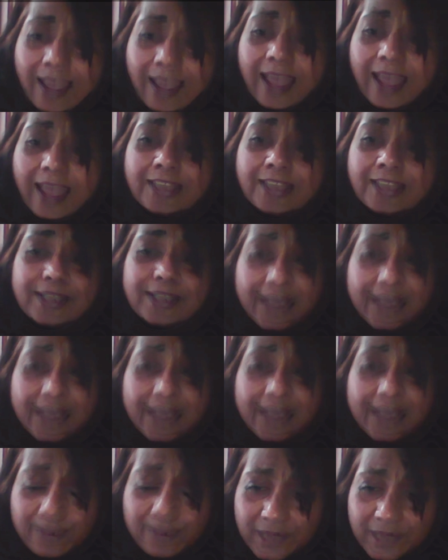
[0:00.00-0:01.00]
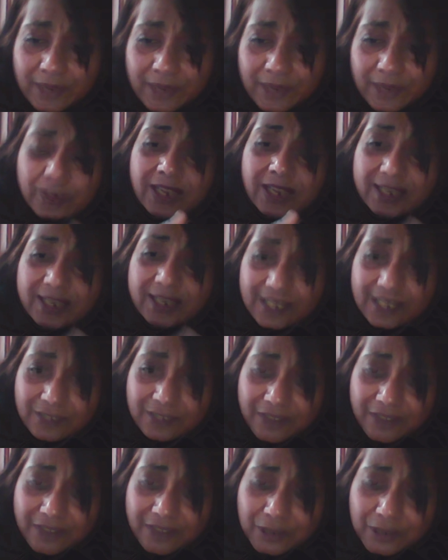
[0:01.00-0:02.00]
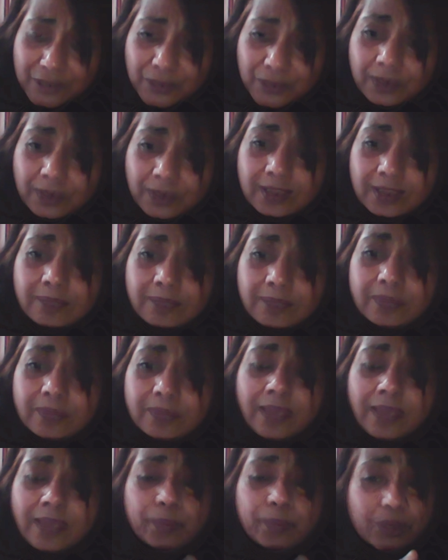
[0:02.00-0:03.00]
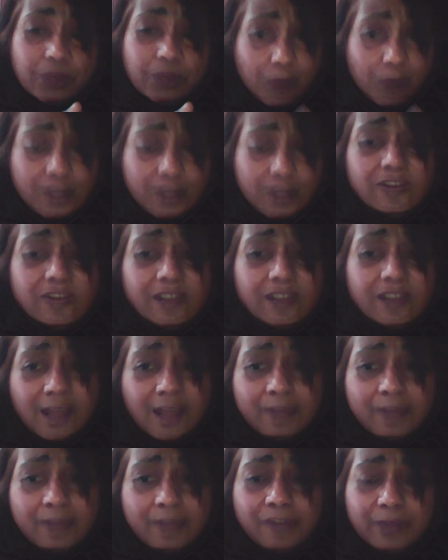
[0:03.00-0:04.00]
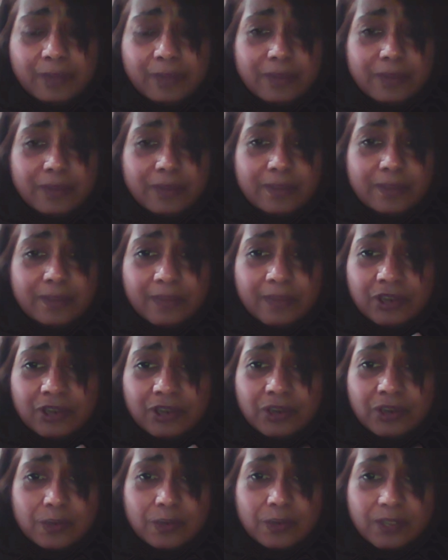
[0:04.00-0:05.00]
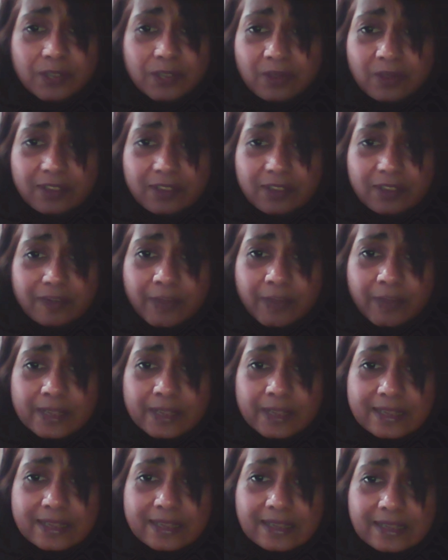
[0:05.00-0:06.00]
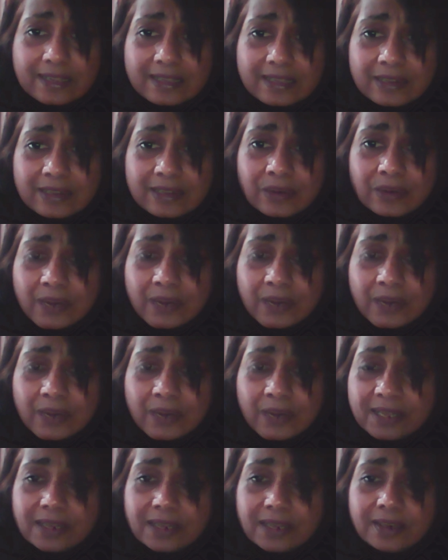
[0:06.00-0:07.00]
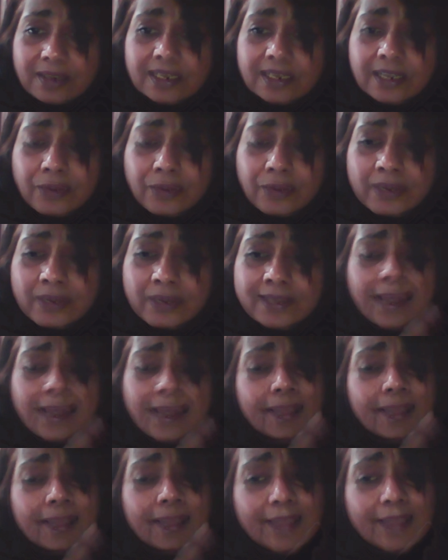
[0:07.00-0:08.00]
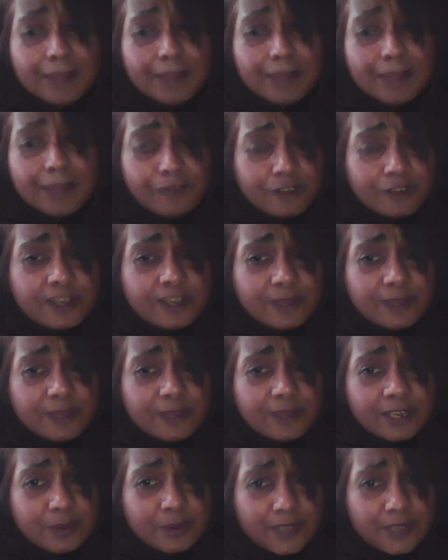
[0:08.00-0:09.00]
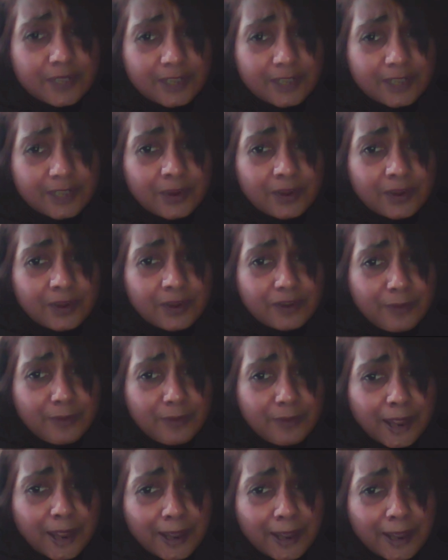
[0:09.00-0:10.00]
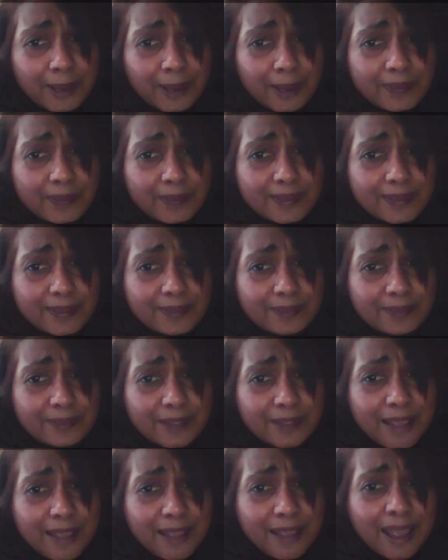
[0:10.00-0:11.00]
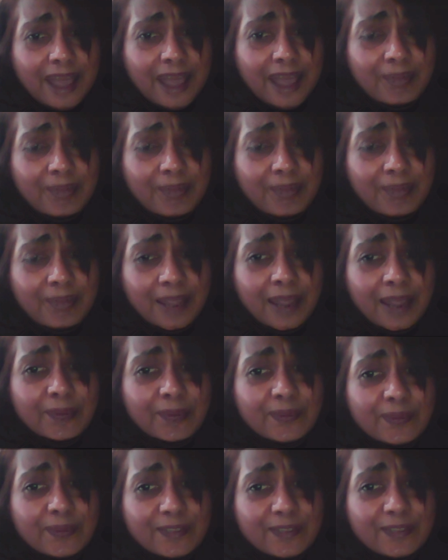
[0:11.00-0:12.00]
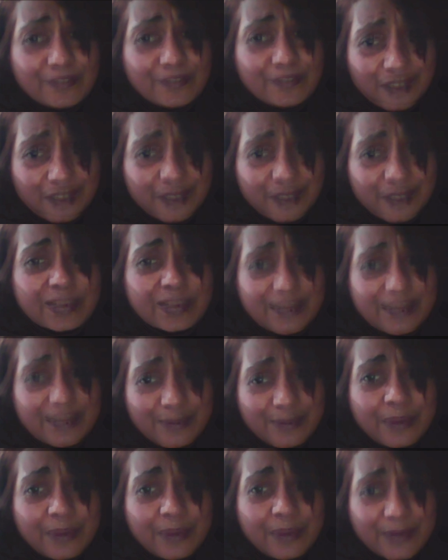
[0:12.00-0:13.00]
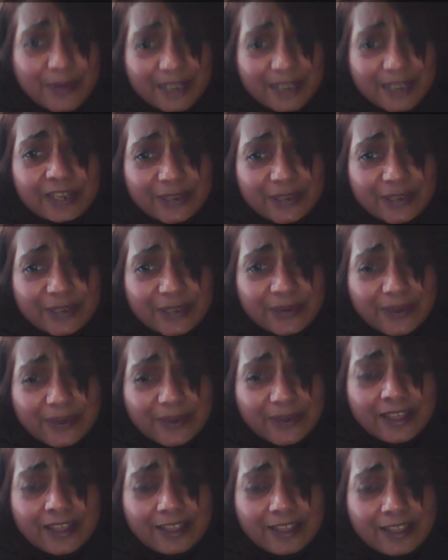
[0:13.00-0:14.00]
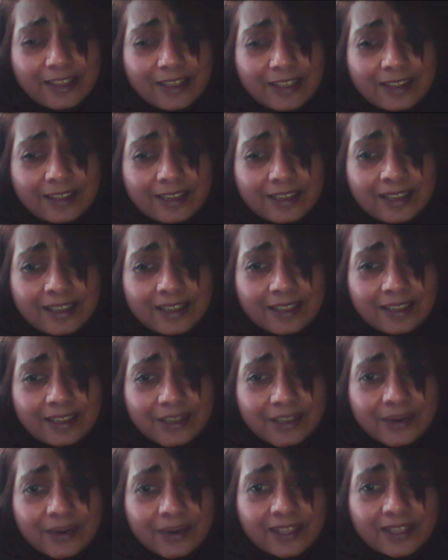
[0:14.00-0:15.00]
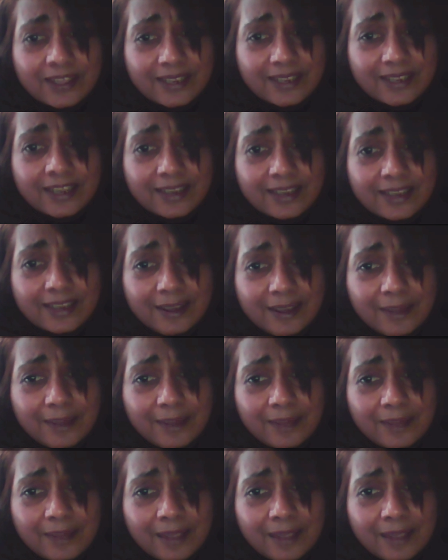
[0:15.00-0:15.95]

and to get a meter, which I did eventually, and which was very helpful because it measured all sorts of pulses, you know, and I started taking readings. That first meter was stolen from my house. Oh. And my house was frequently broken into in, the, in, in during the daytime